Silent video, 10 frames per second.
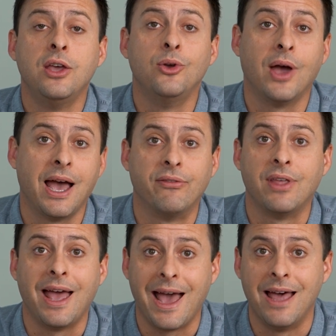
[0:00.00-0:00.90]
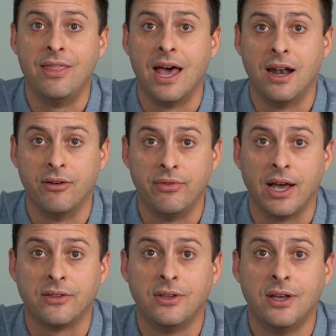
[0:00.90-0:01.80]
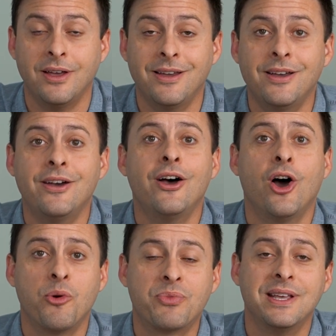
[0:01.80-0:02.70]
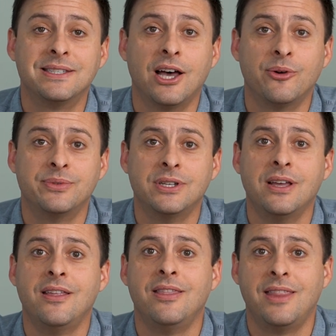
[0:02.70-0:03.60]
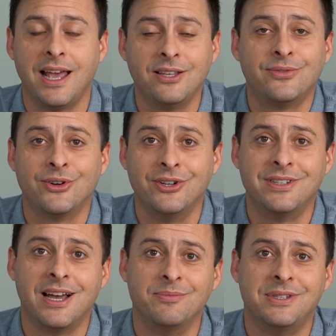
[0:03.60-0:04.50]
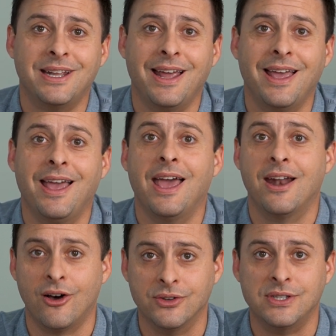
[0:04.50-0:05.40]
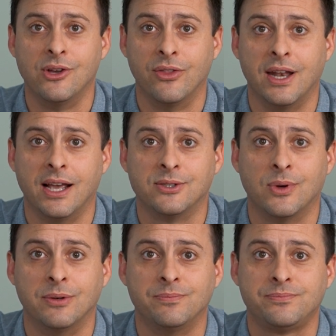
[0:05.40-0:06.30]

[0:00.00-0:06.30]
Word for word: you have to add that effect. Hope this helps. Thanks for your time today and I'll see you on the next one.